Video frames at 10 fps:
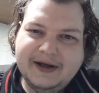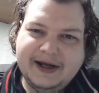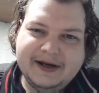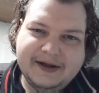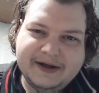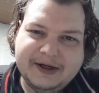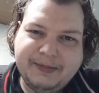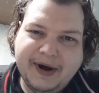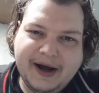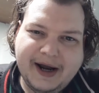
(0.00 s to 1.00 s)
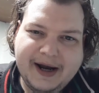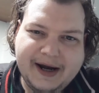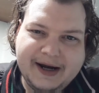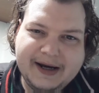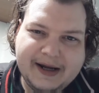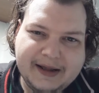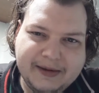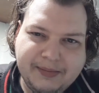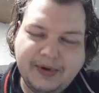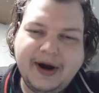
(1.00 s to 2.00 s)
into the spine and
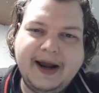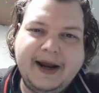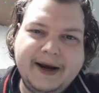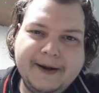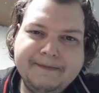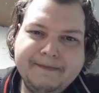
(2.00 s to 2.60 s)
the brain,